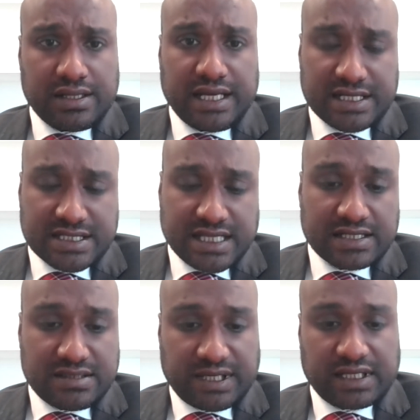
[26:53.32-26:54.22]
The next
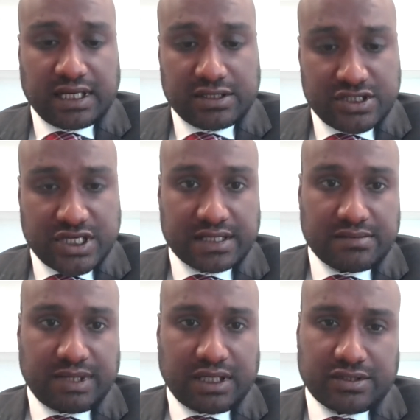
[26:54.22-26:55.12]
item I'd like to
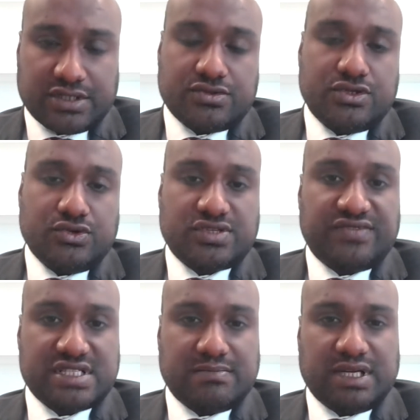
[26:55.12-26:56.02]
chat about is
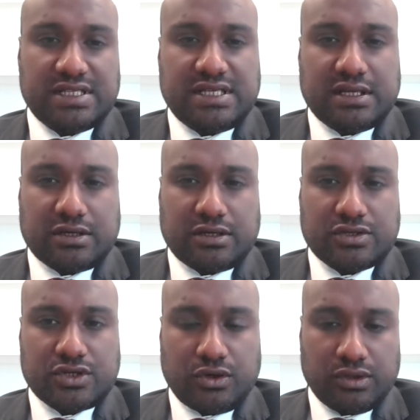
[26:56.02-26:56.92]
reduced visibility and
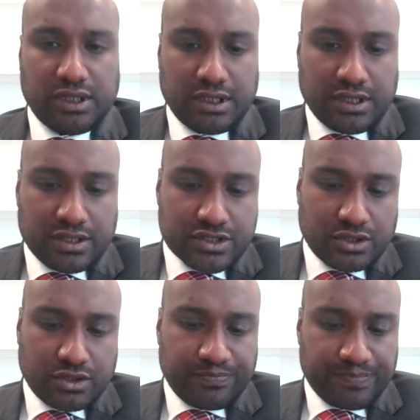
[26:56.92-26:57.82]
control.
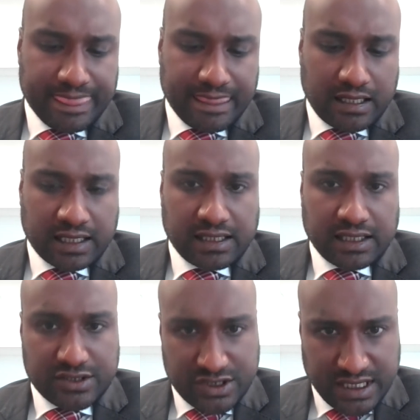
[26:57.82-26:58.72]
So I'd
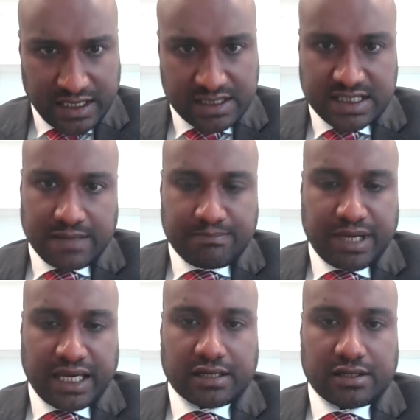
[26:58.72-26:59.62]
like to just take a
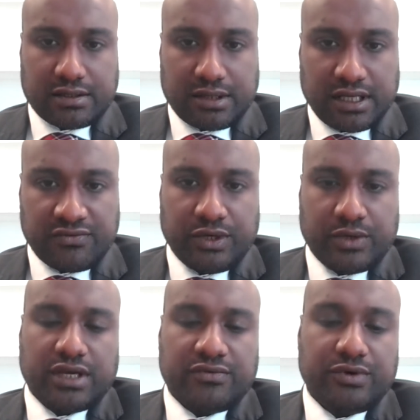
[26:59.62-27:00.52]
step back. If
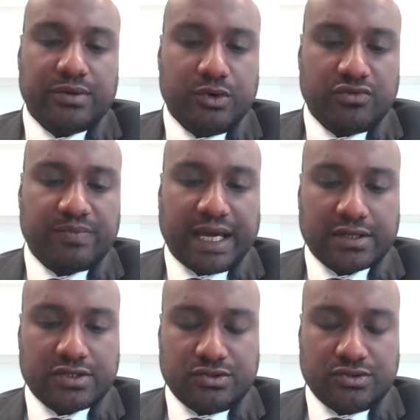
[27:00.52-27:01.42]
we move
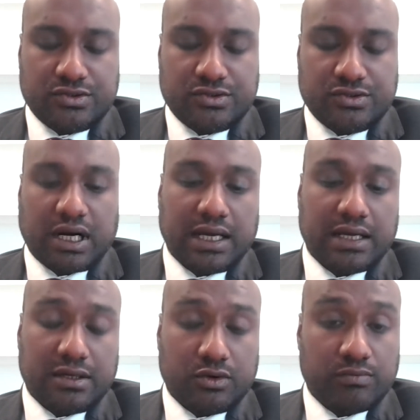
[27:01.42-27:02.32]
back to
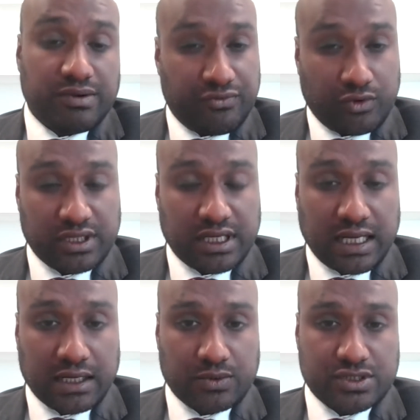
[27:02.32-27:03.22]
prior or before the
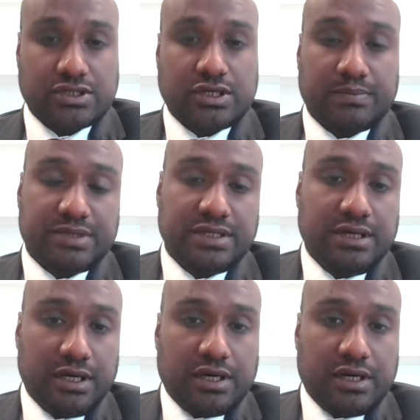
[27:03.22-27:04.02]
cloud was adopted,